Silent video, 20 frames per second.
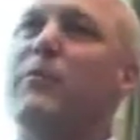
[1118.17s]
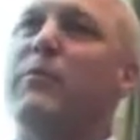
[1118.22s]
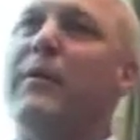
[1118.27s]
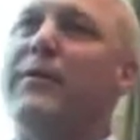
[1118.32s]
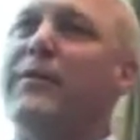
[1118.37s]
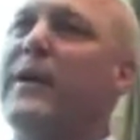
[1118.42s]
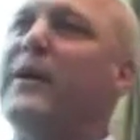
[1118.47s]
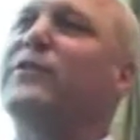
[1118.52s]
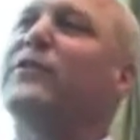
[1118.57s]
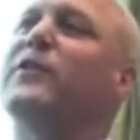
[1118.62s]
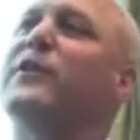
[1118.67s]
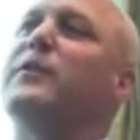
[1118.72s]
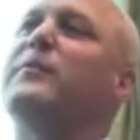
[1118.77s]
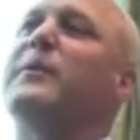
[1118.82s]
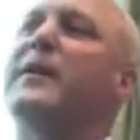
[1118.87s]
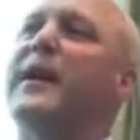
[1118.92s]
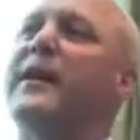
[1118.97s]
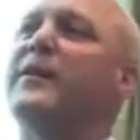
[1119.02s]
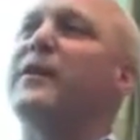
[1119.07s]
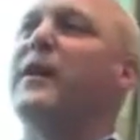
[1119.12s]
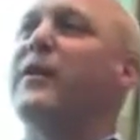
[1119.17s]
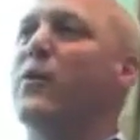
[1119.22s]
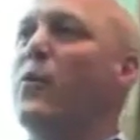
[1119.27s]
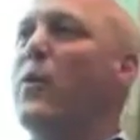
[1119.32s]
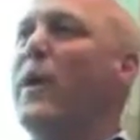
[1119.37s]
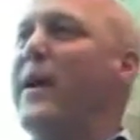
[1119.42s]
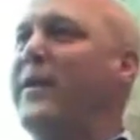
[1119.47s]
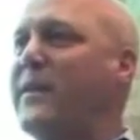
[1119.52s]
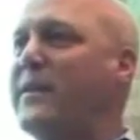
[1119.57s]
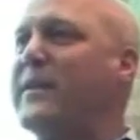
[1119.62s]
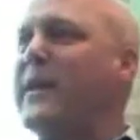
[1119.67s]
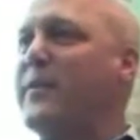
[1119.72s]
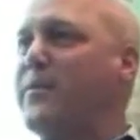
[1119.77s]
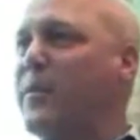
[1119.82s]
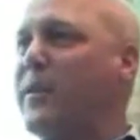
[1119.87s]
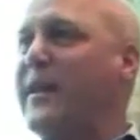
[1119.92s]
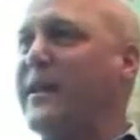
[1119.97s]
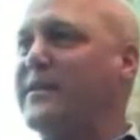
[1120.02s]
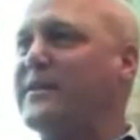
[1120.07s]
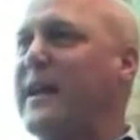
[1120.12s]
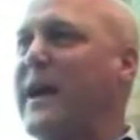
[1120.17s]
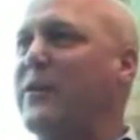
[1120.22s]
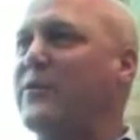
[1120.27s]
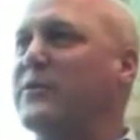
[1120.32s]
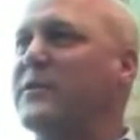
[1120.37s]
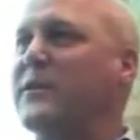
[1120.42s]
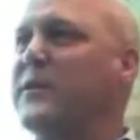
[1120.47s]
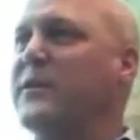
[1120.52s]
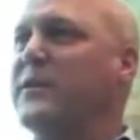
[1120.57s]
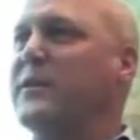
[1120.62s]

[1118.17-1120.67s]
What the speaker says: but there's going to be another way that plays out.